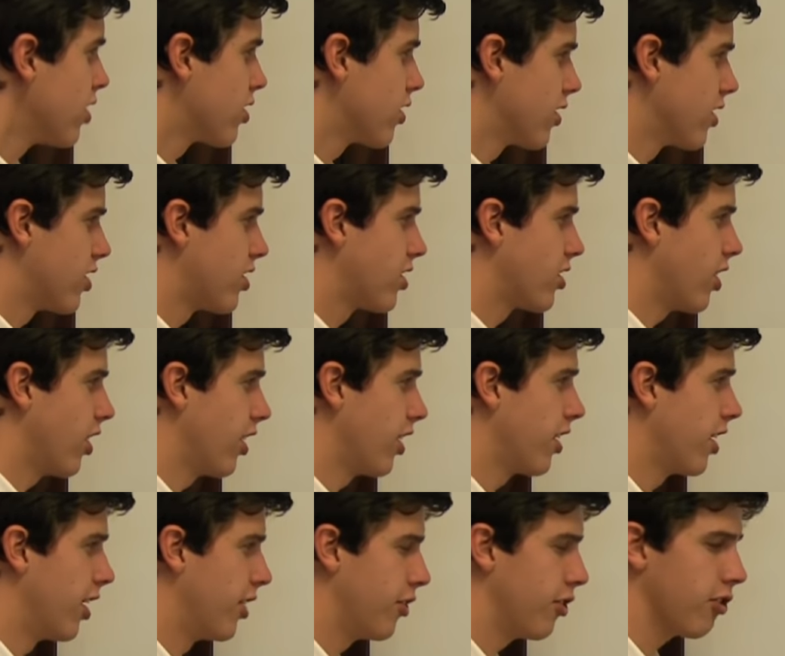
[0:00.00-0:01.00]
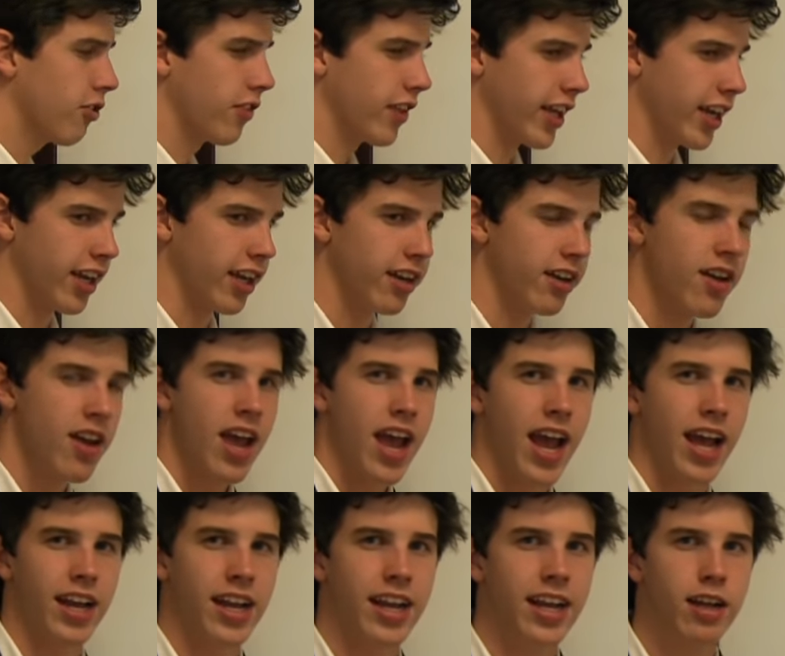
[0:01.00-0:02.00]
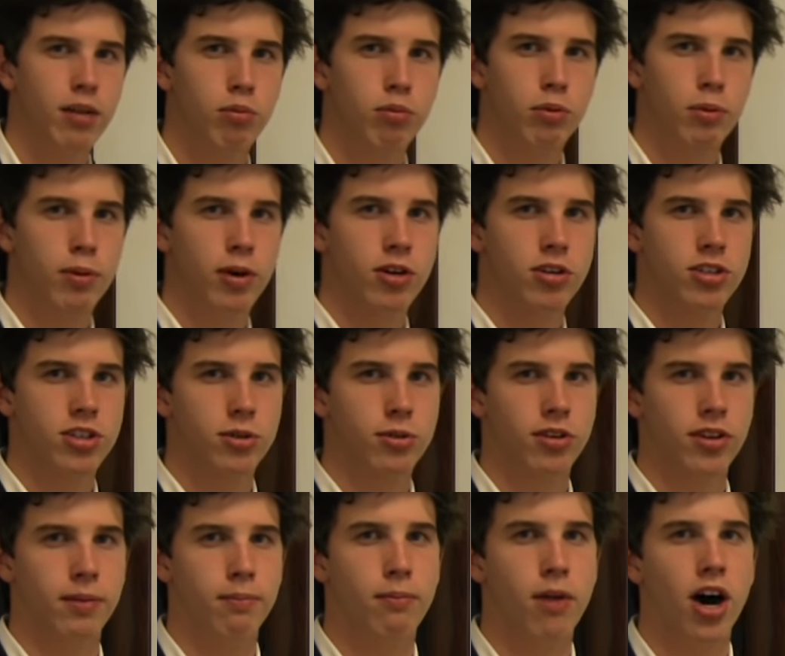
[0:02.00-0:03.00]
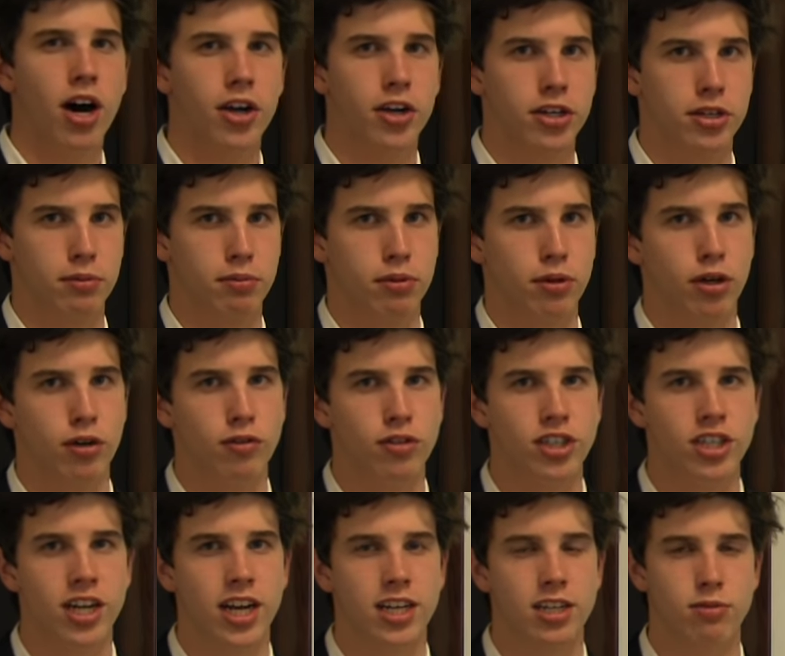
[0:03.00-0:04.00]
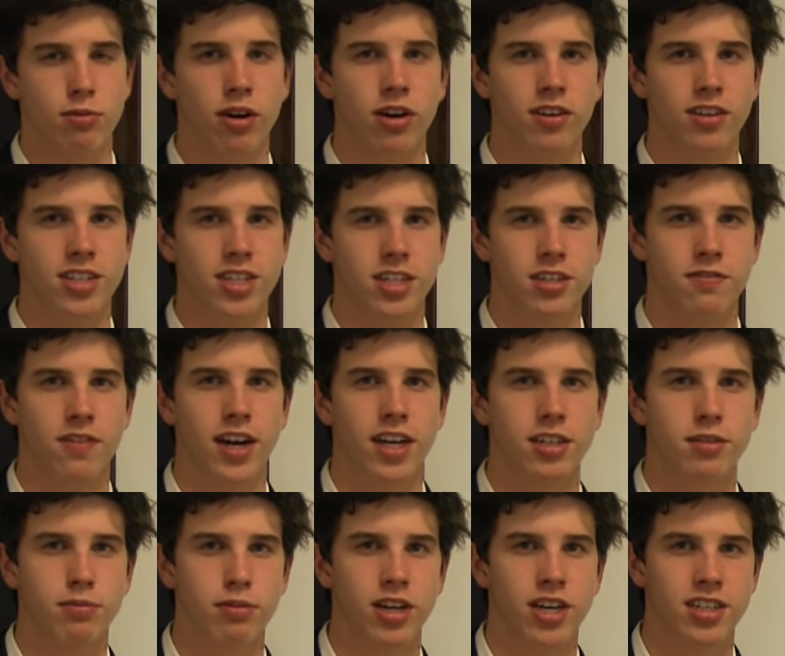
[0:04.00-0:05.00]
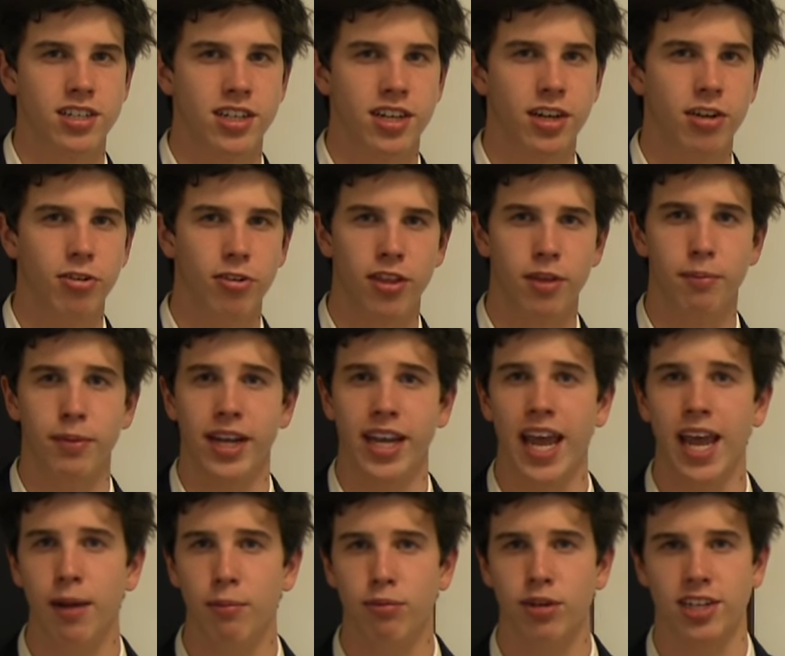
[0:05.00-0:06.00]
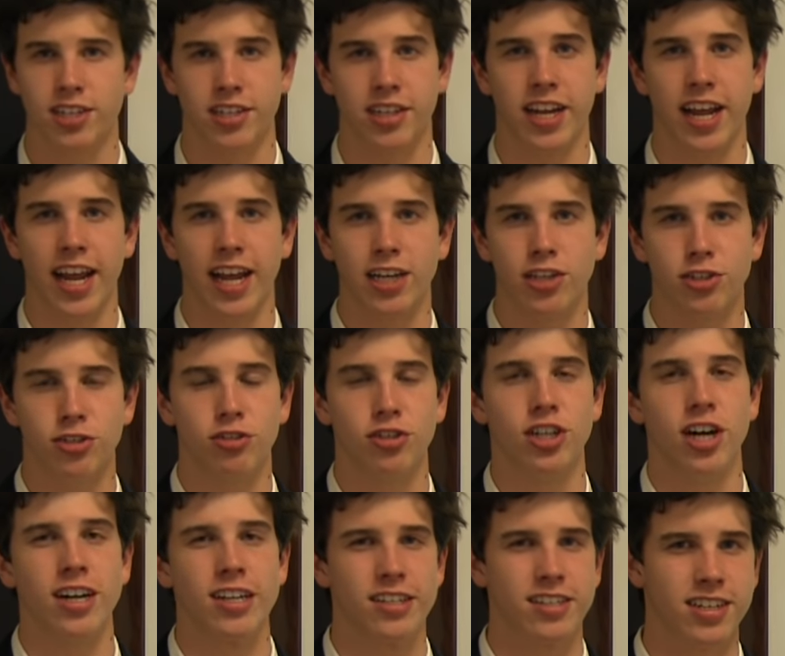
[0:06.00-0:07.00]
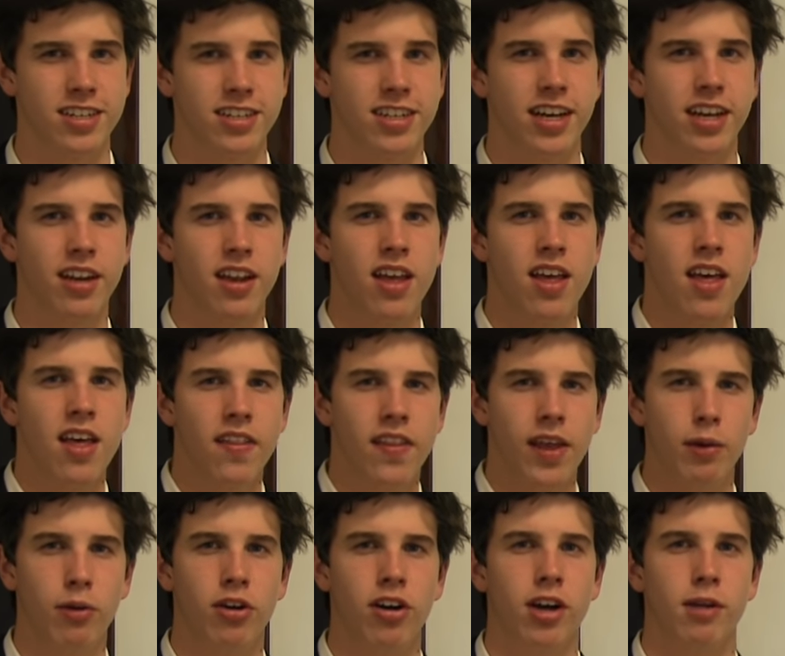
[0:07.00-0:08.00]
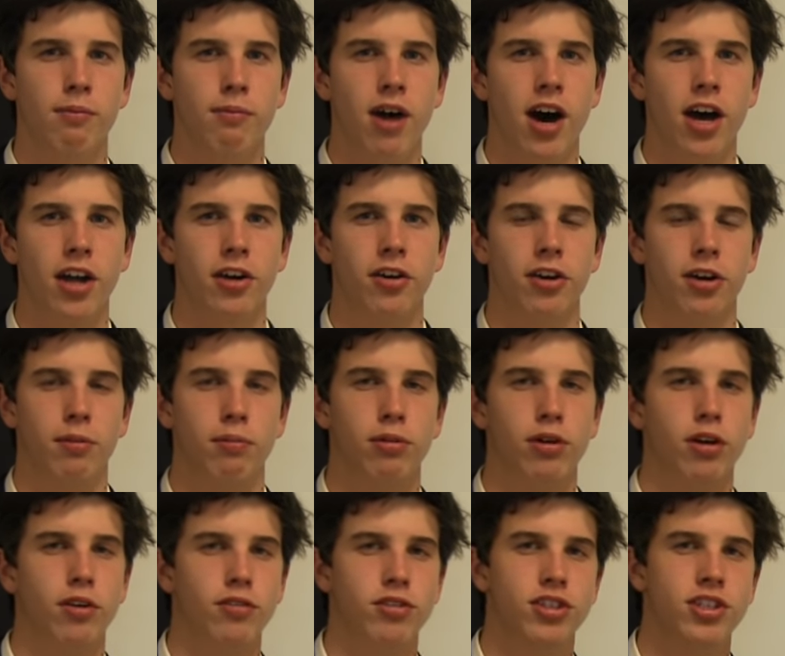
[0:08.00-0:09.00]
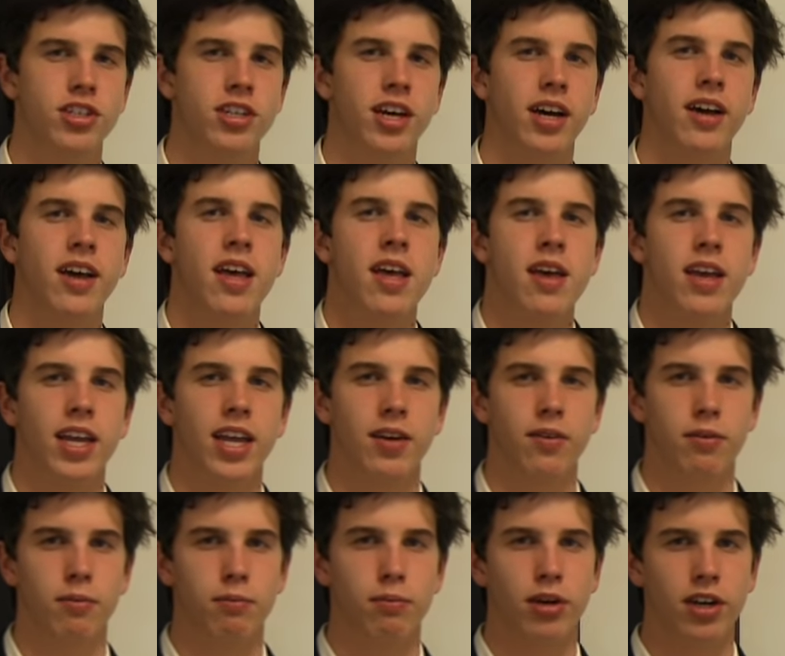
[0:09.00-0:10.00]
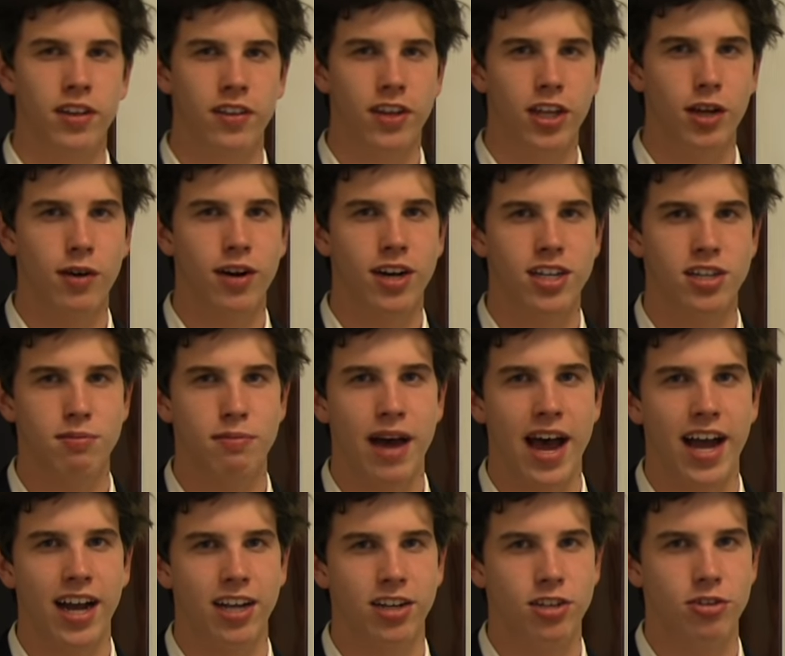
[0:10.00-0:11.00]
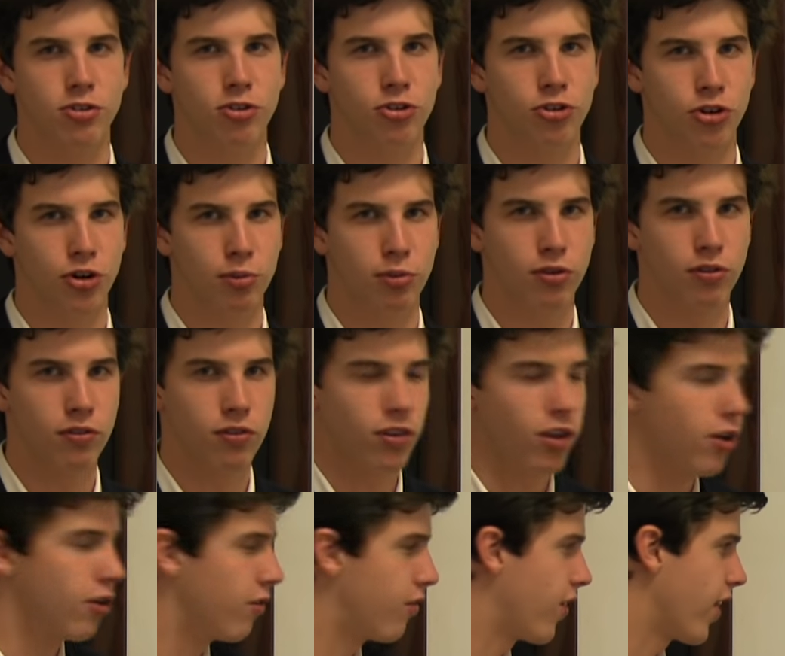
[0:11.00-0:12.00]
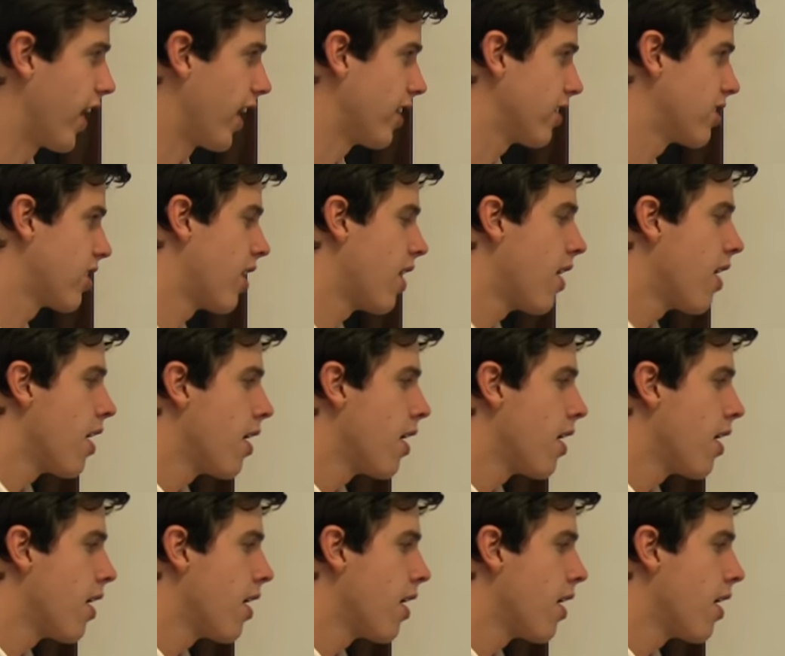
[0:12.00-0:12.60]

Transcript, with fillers: So this started under Lincoln, and he proposed a really moderate approach, as well as his vice president, who then became president, Andrew Johnson, did. They wanted a moderate approach to get, putting the U S back into a normal flow of things.